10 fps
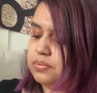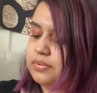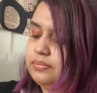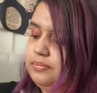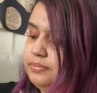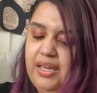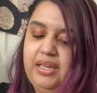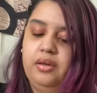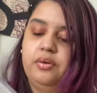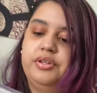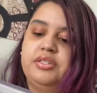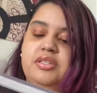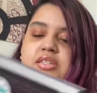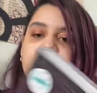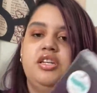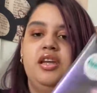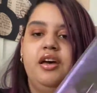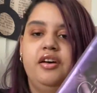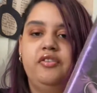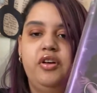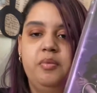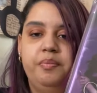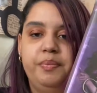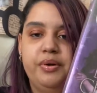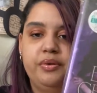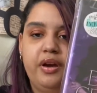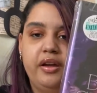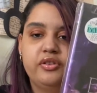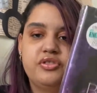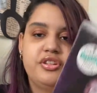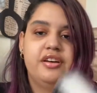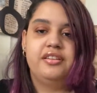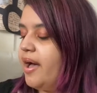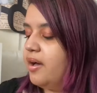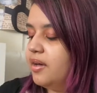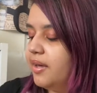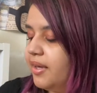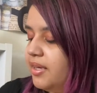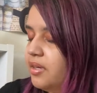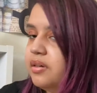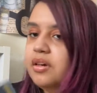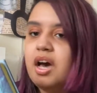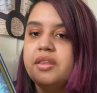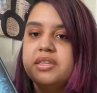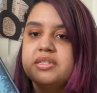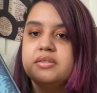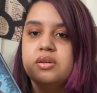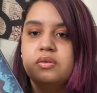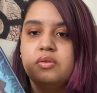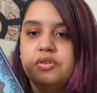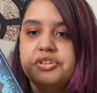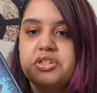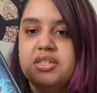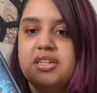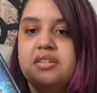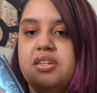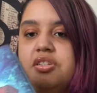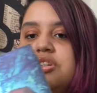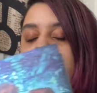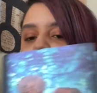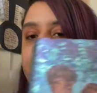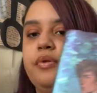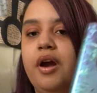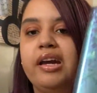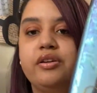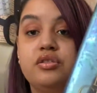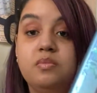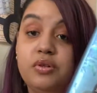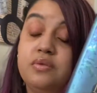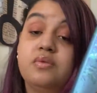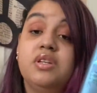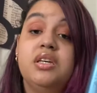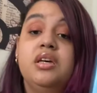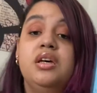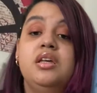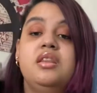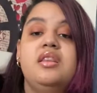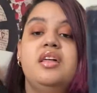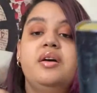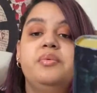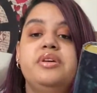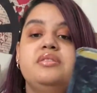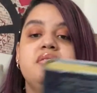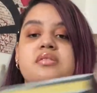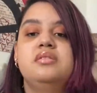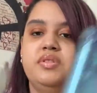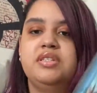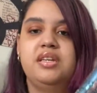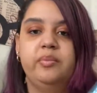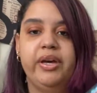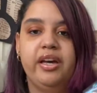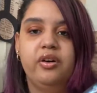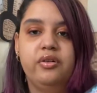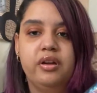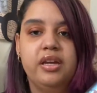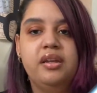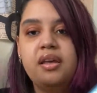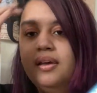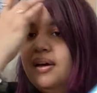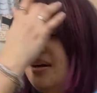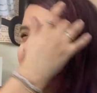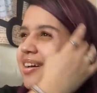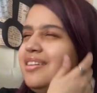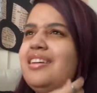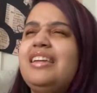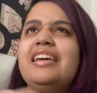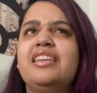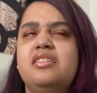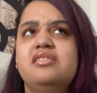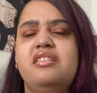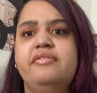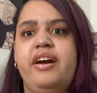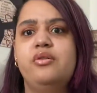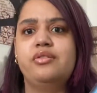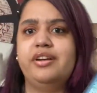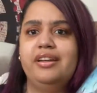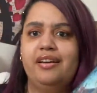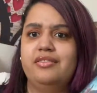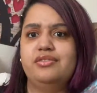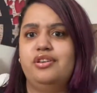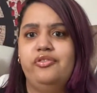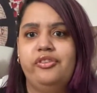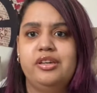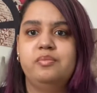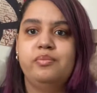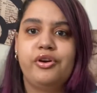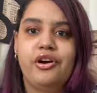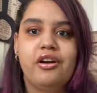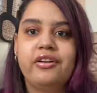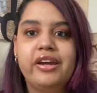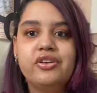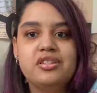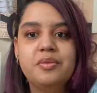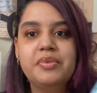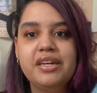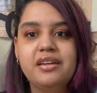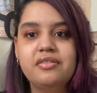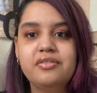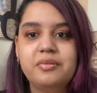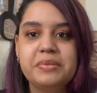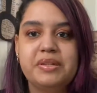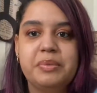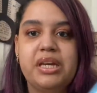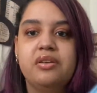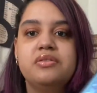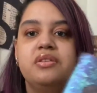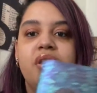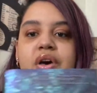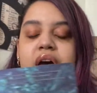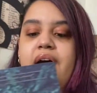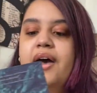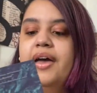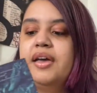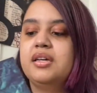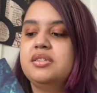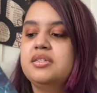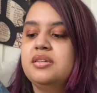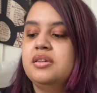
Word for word: then a gorgeous edition of Bone Criers Dawn. I got this gorgeous signed edition of Bone Criers Moon that was designed by Owl Crate. I got, they didn't get this off Owl Crate. I got this off like Mercari or something from somebody else. And